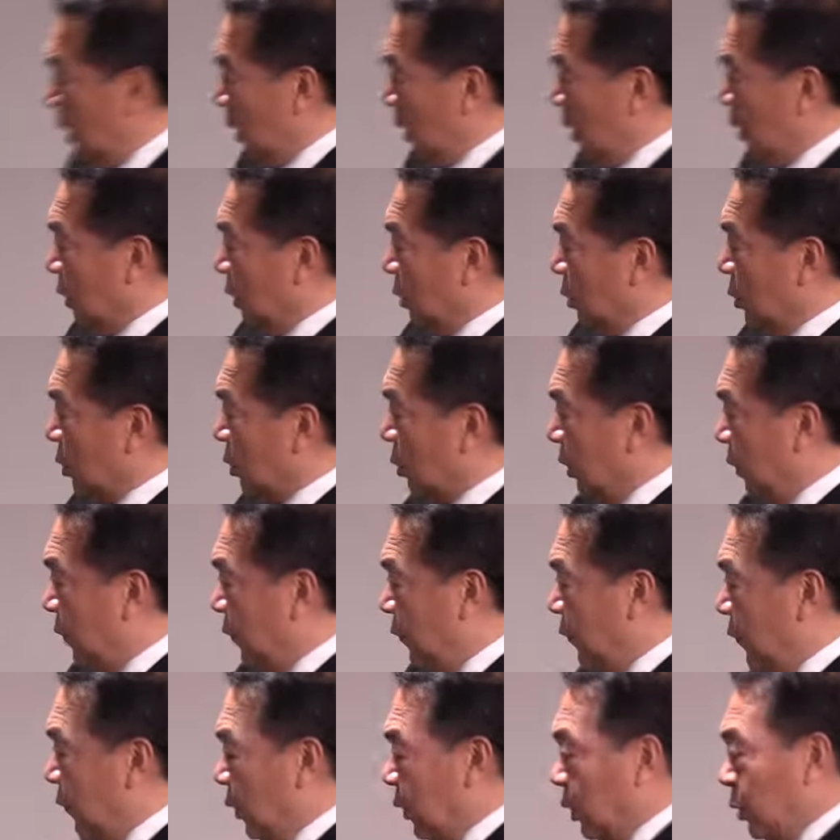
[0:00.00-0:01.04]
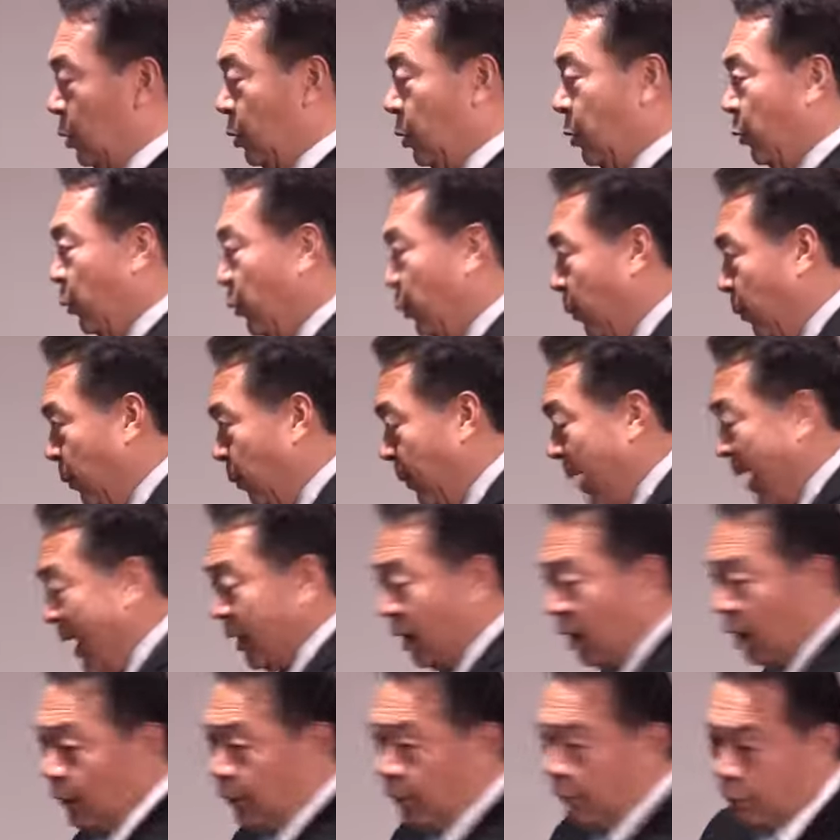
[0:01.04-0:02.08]
He goes to
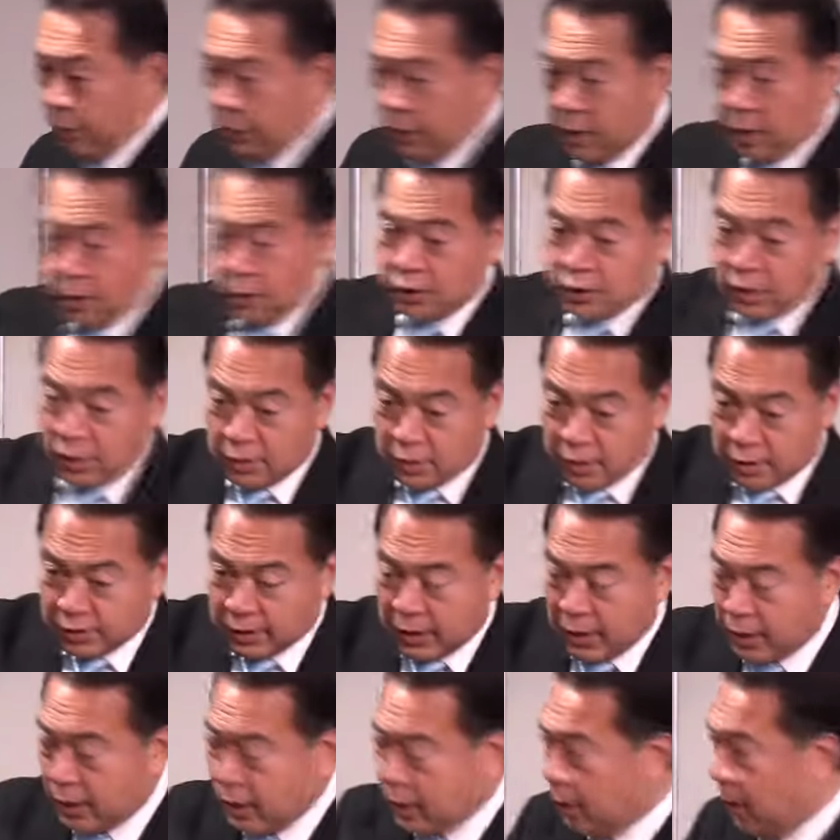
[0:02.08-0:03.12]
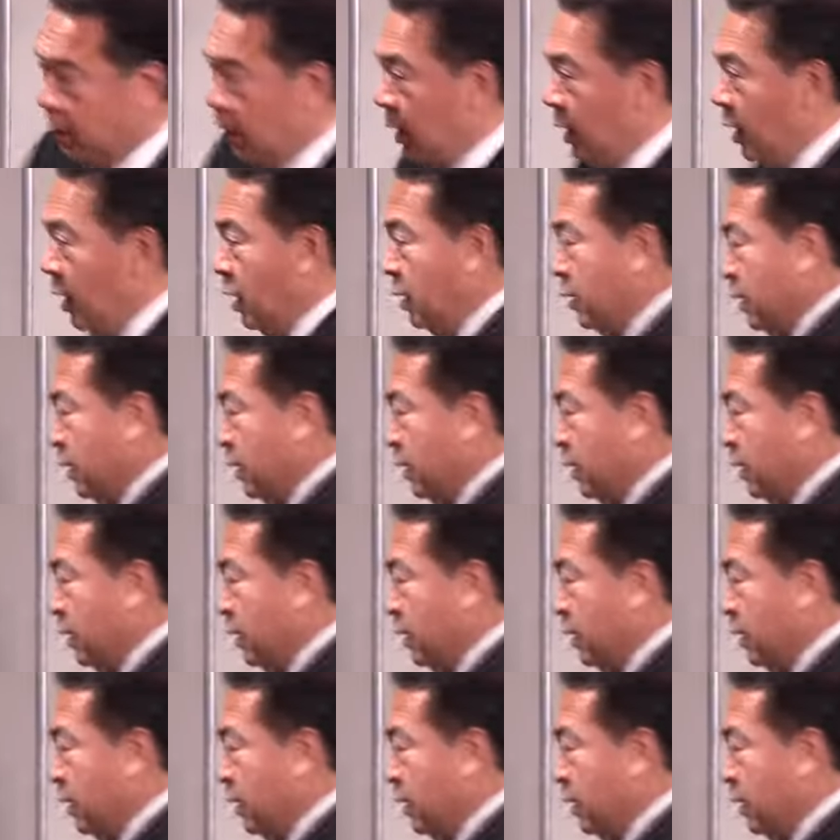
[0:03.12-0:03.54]
Matthew 15, Jesus said it.